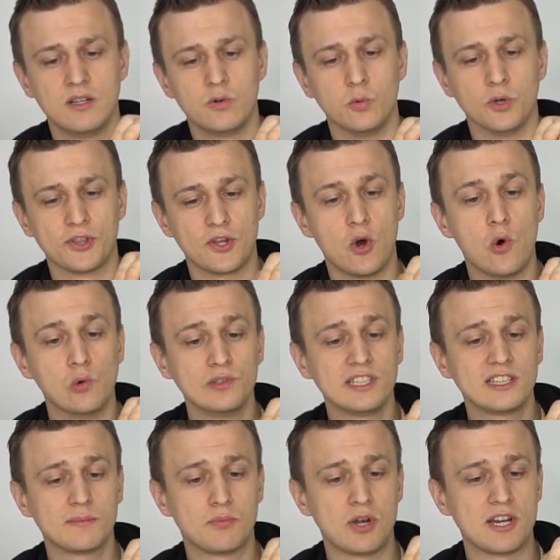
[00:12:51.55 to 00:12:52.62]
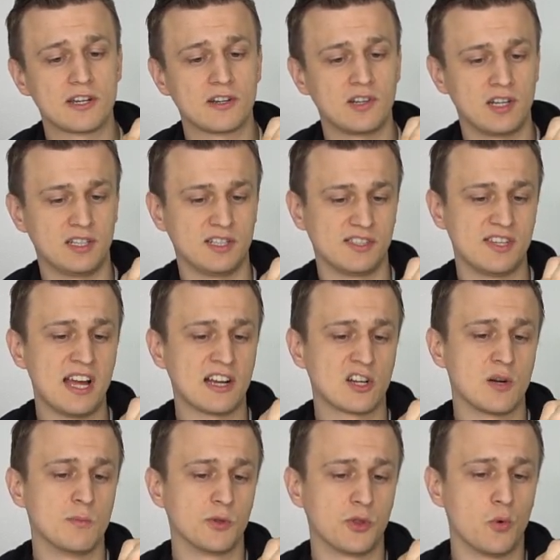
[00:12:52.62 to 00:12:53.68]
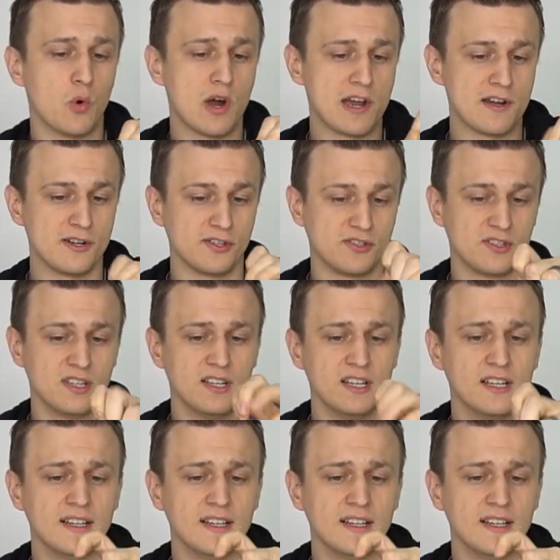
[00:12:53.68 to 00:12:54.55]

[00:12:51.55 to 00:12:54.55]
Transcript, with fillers: with only the breaker. It does not come with the wires.